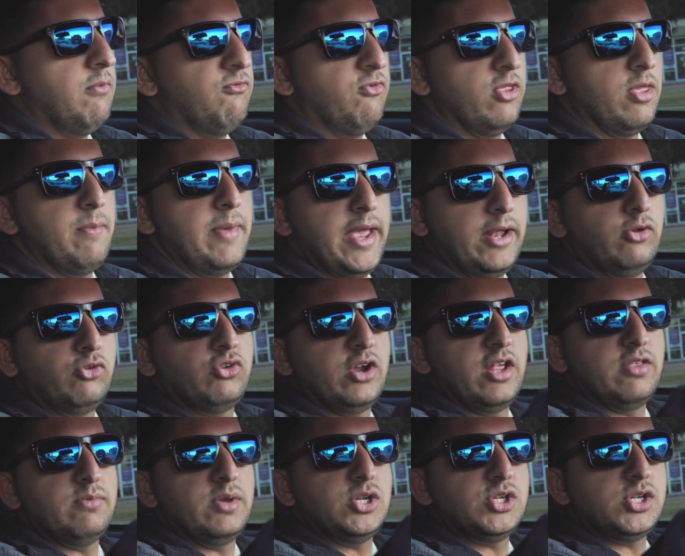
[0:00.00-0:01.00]
for the manual
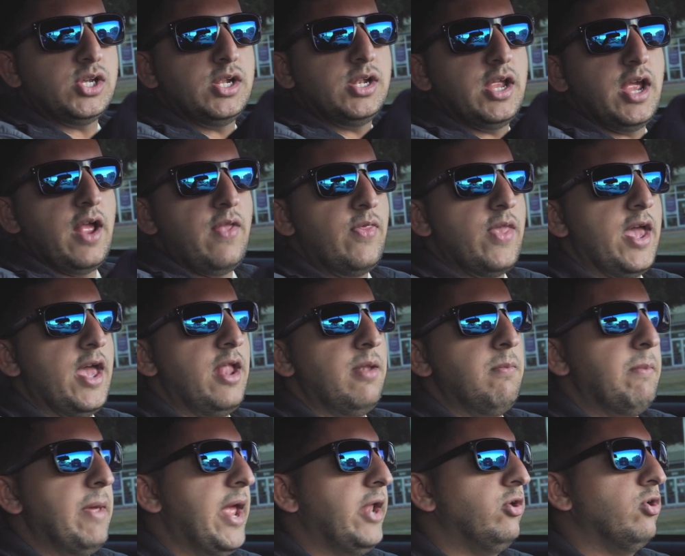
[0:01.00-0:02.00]
transmission, and
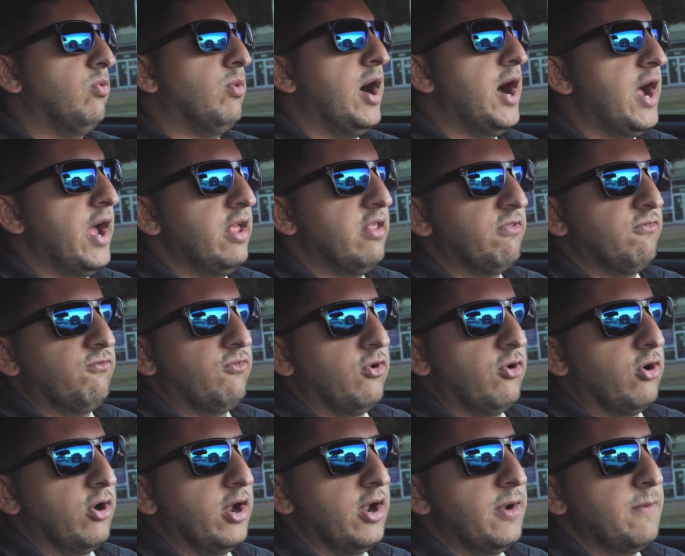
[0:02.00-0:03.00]
then manual-wise
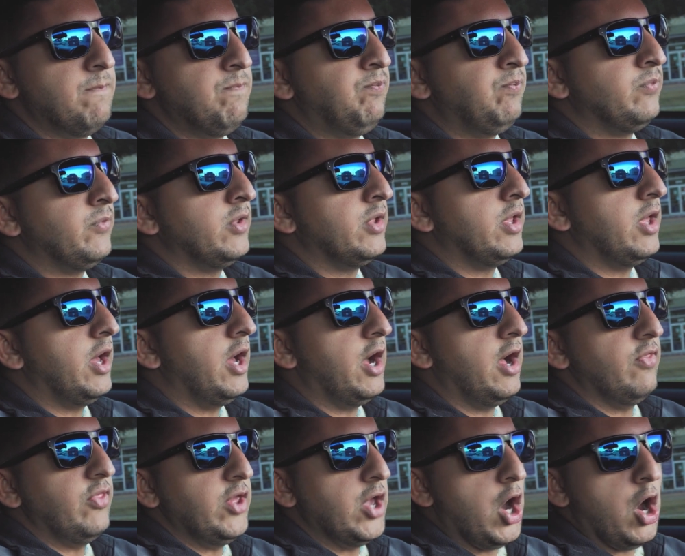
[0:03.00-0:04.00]
for
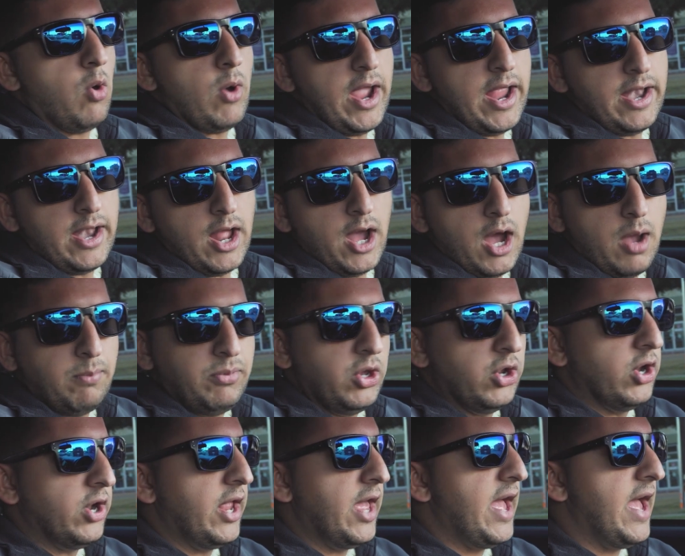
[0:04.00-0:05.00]
the 08 and up, you're
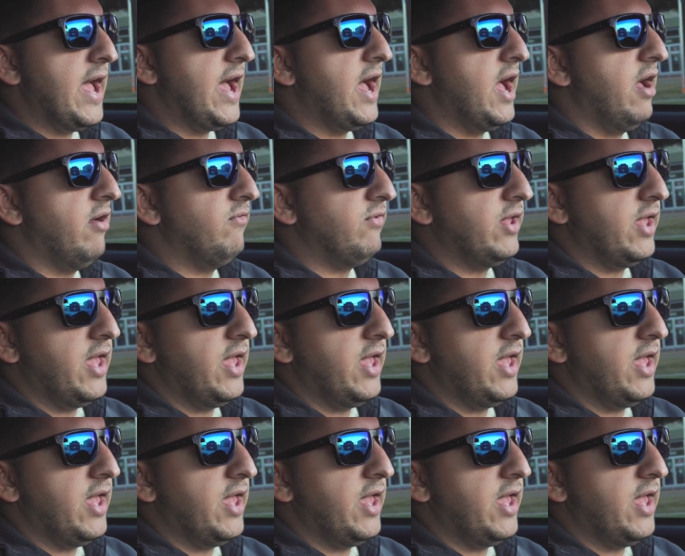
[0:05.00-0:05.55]
going to have